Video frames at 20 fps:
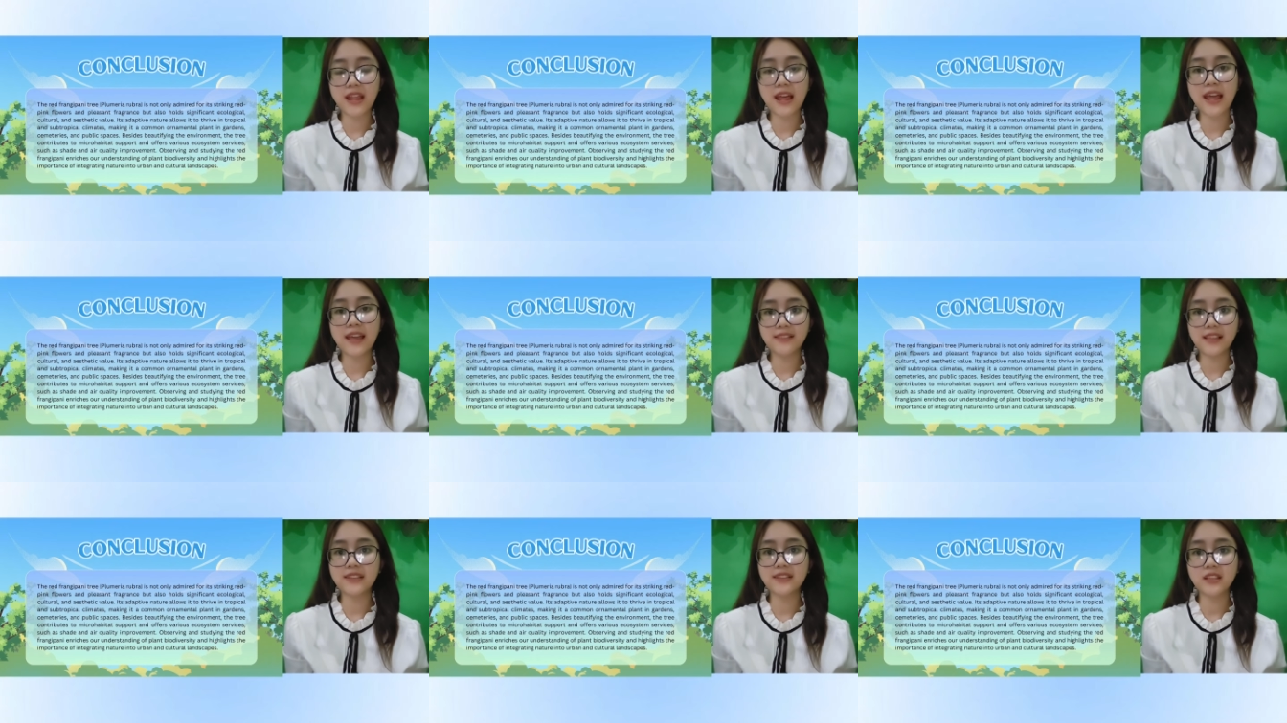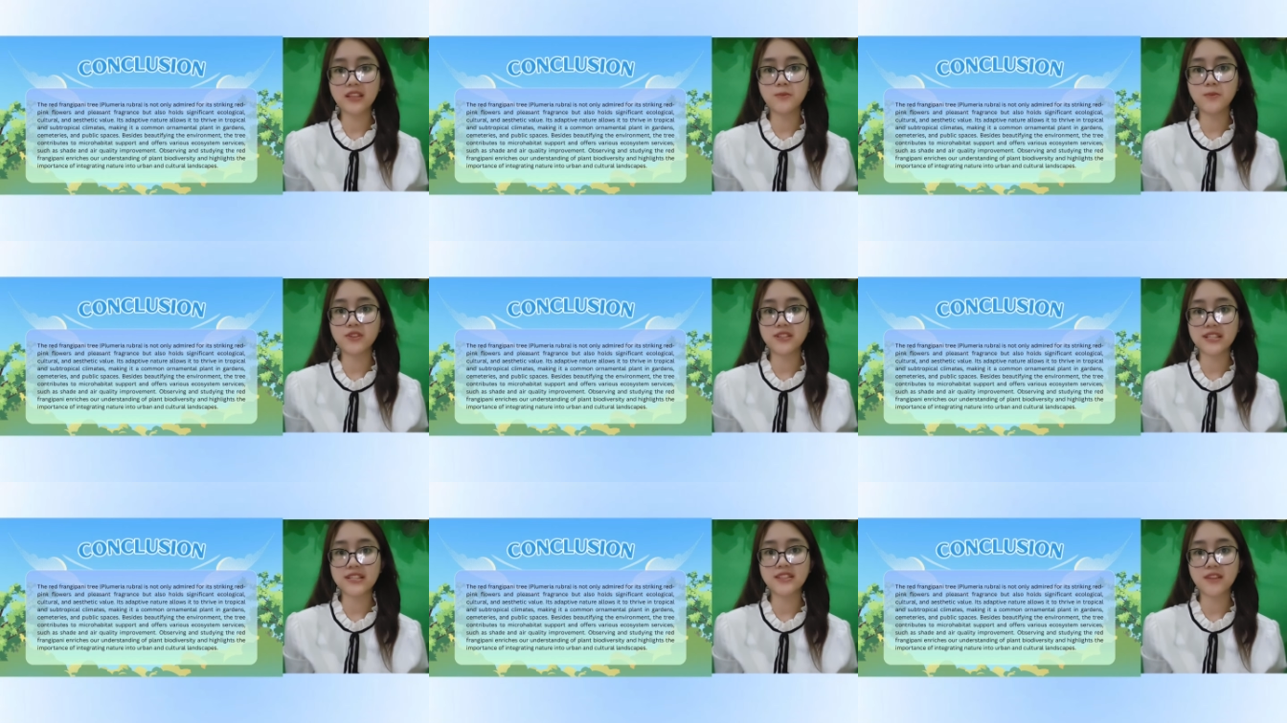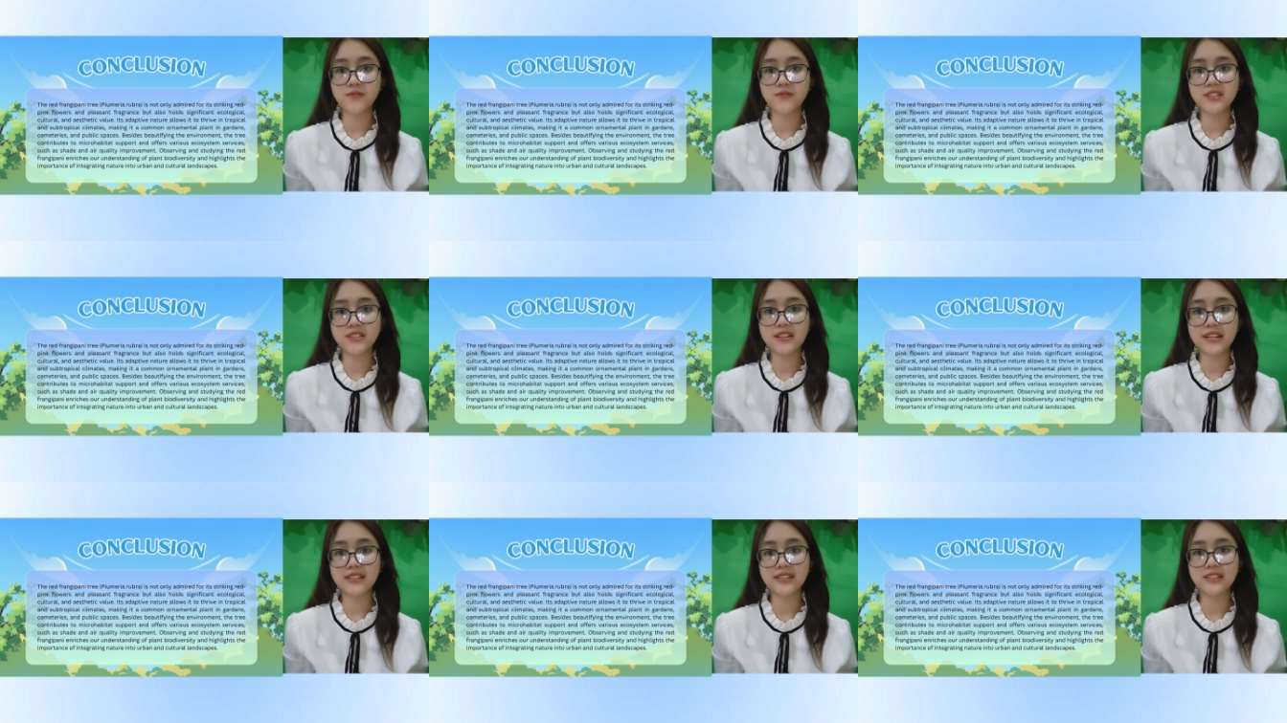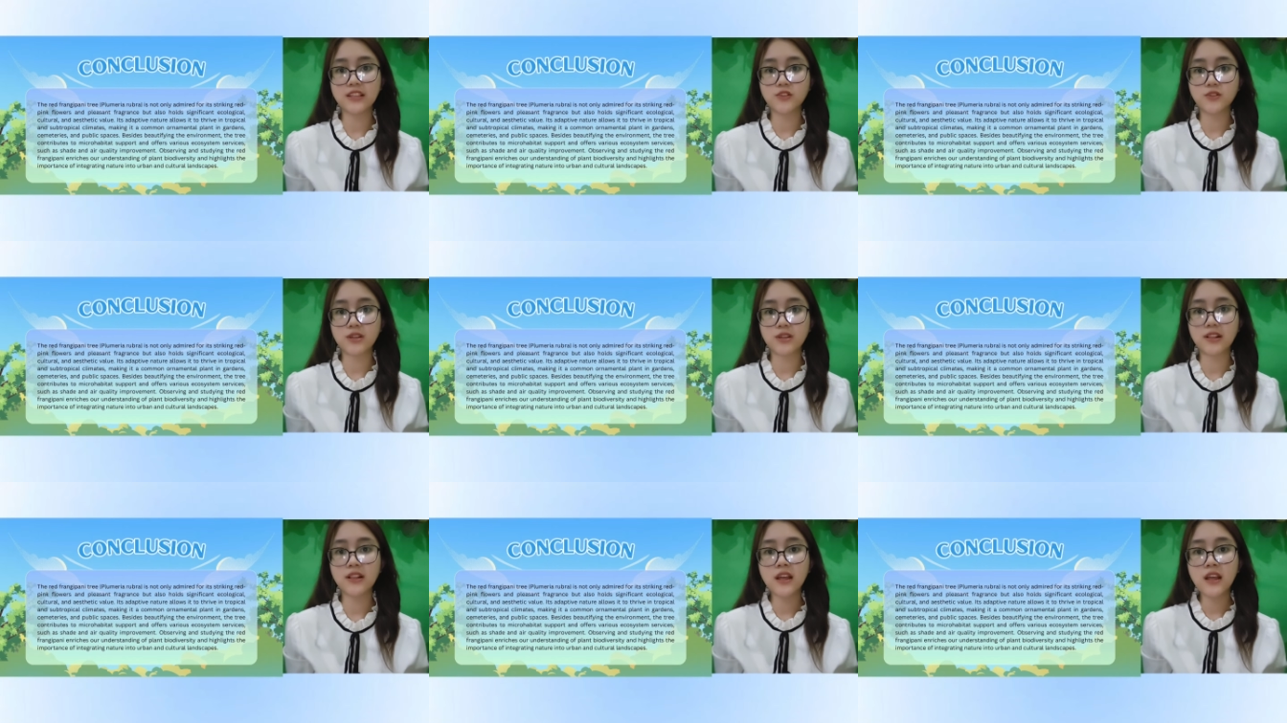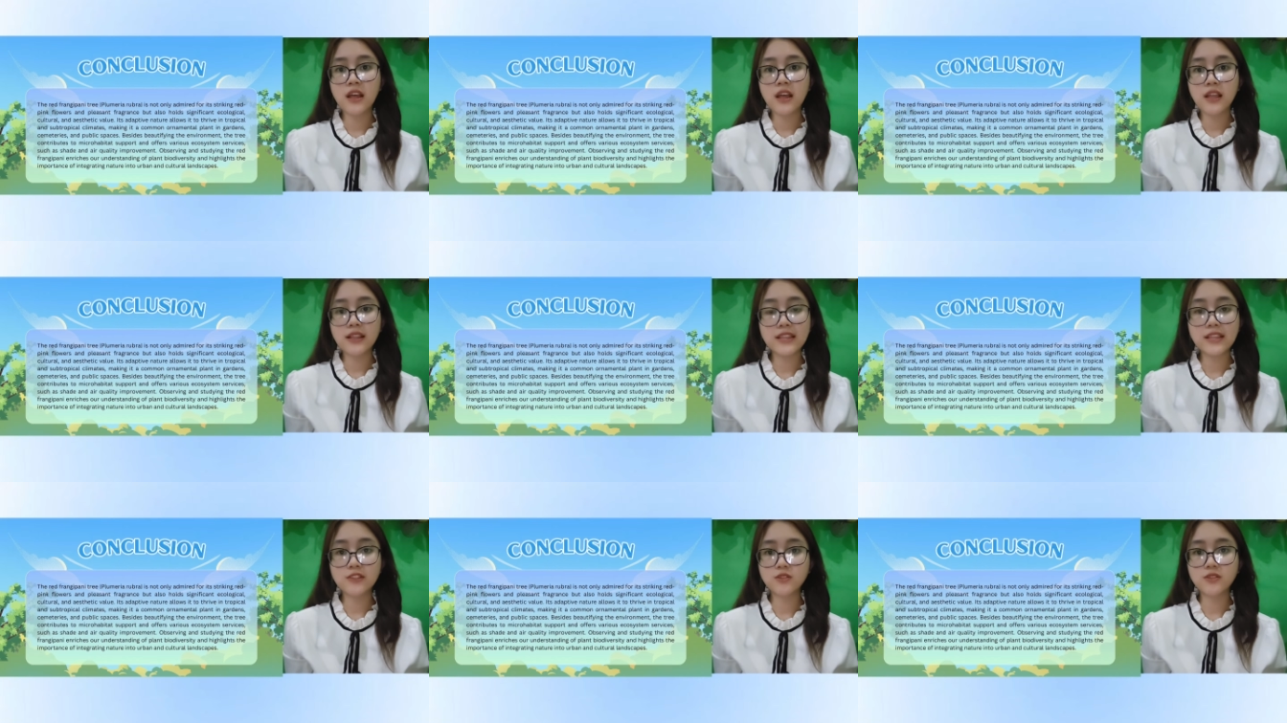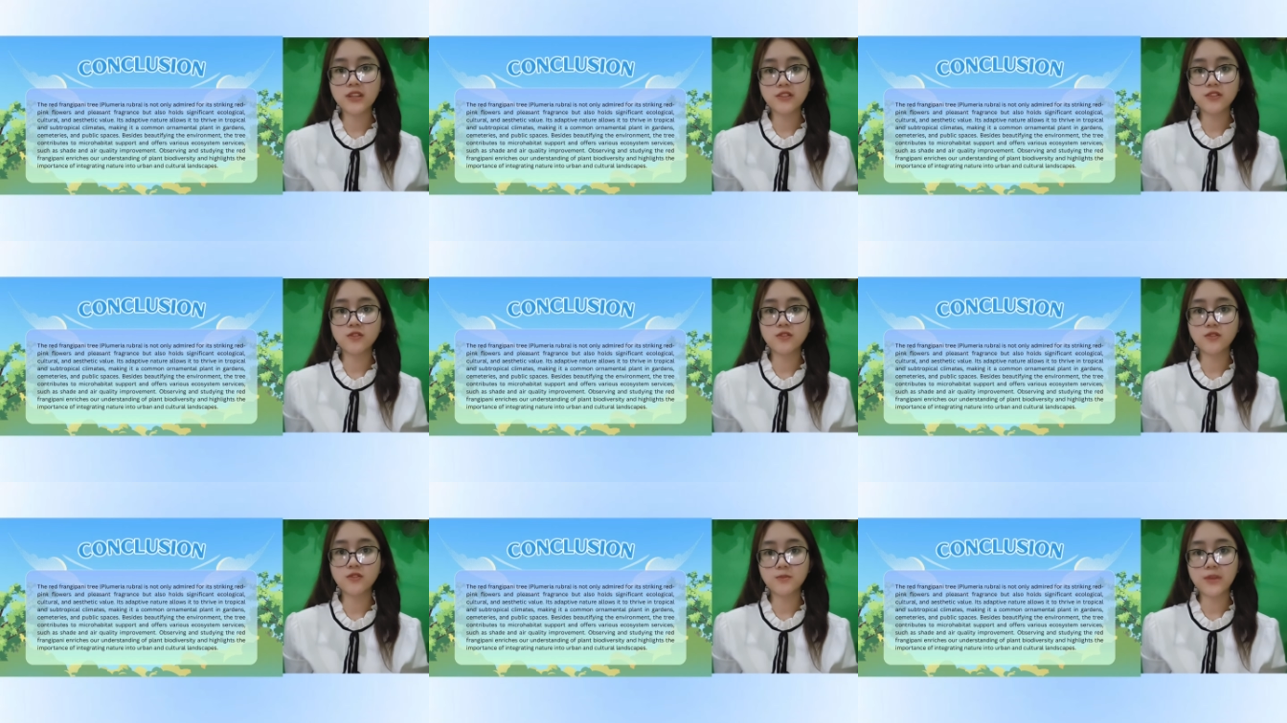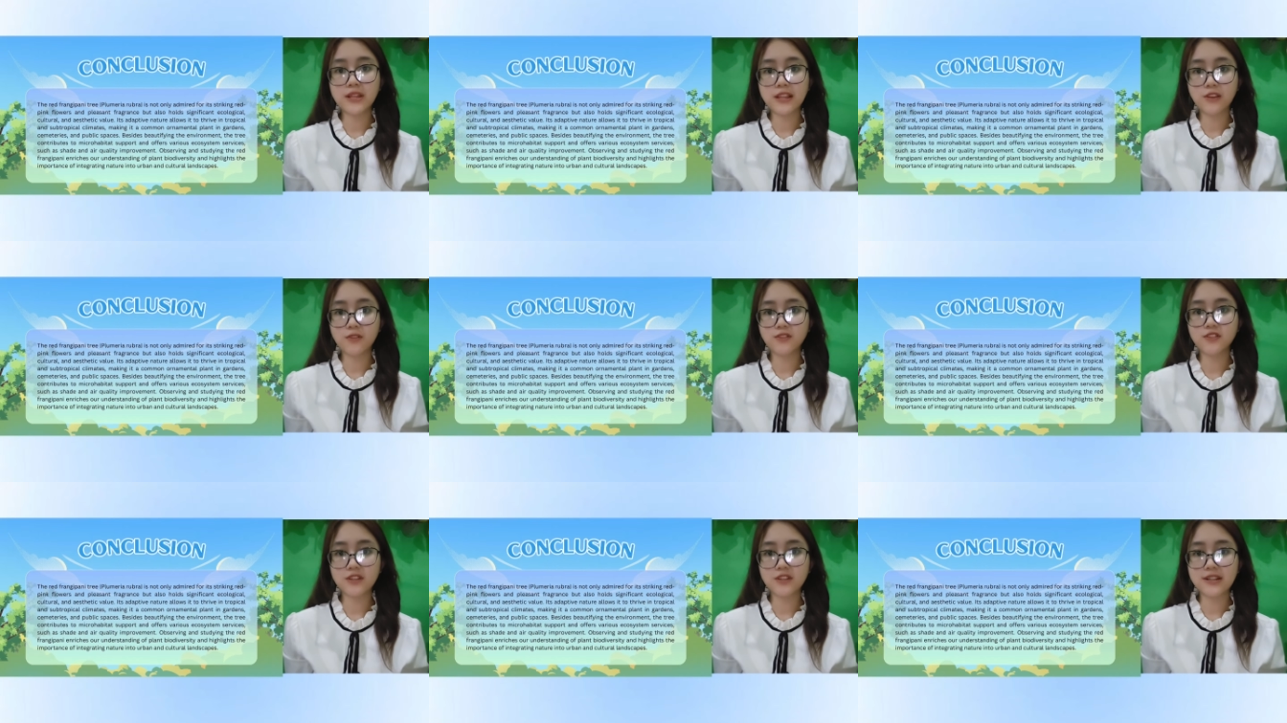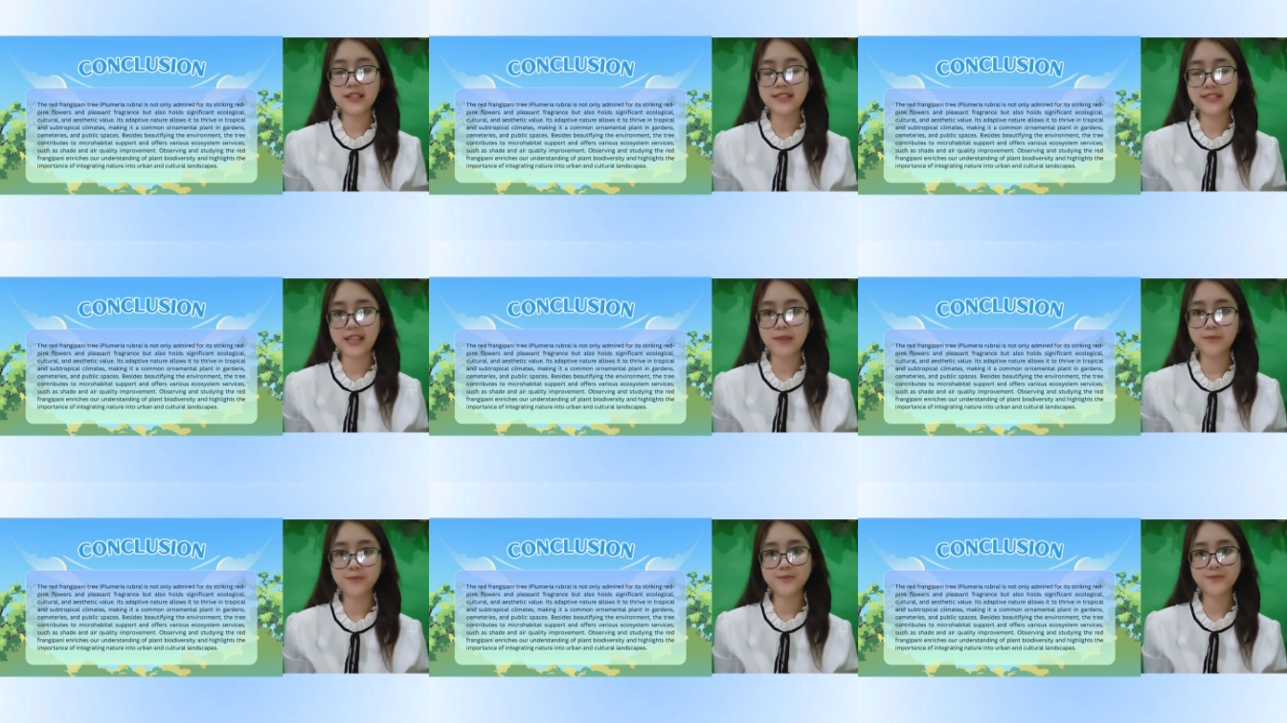highlight the importance of integrating nature into urban and cultural landscape.